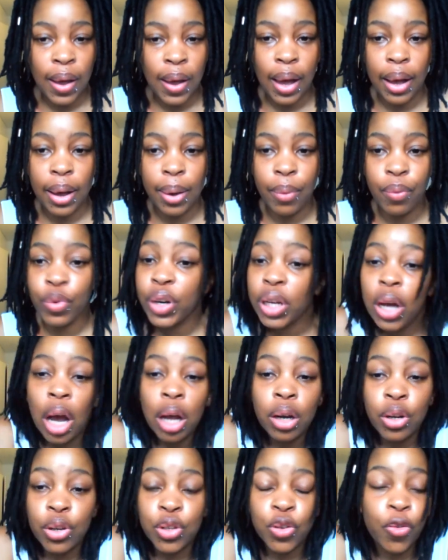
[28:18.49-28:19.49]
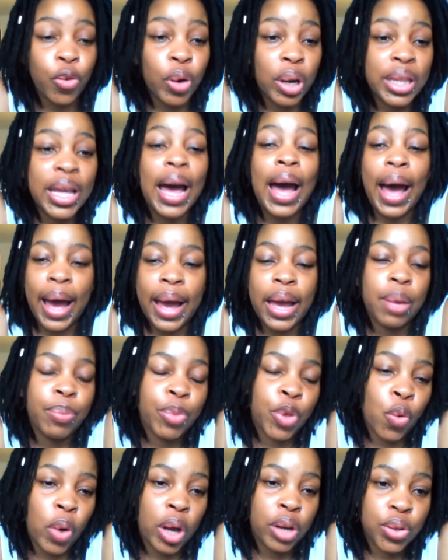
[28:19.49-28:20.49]
um, regardless of whether I am
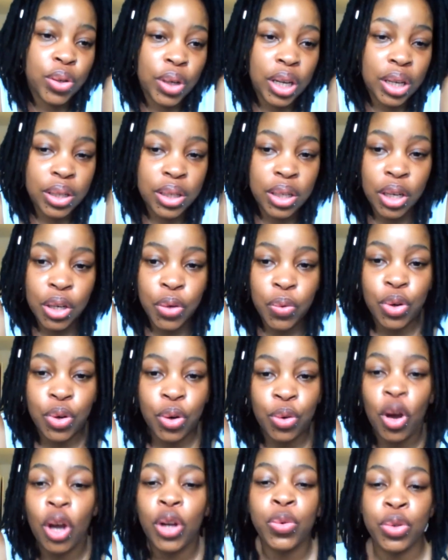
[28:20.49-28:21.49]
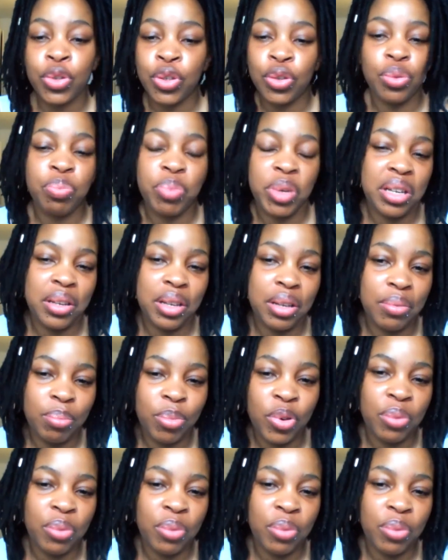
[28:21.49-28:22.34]
the one to continue it or not, should be,